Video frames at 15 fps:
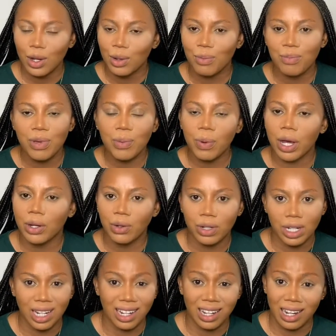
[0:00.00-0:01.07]
People are not
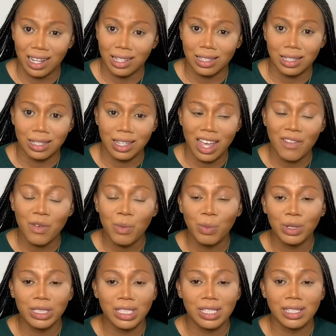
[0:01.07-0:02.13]
that nice.
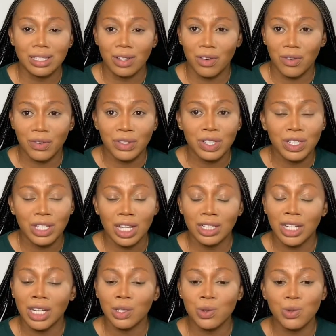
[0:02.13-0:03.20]
Everybody's selfish. They're
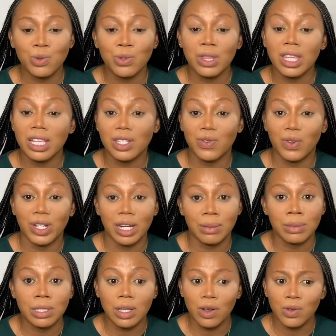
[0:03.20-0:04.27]
trying to do things for
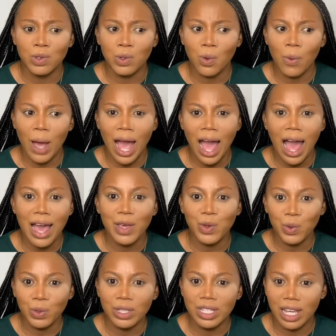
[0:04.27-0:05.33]
themselves. So why are
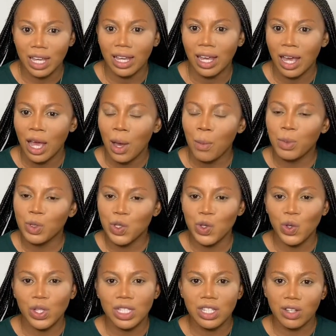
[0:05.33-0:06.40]
you there putting
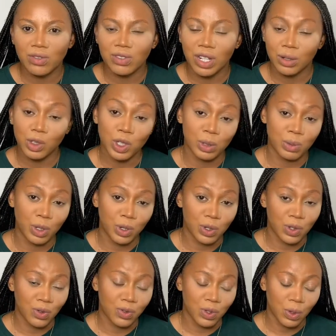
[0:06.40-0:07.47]
yourself down just because
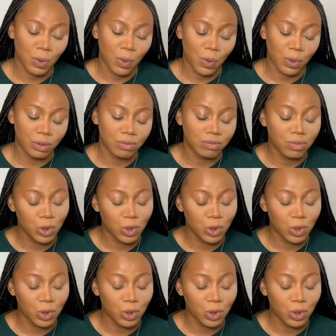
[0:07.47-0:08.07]
of someone?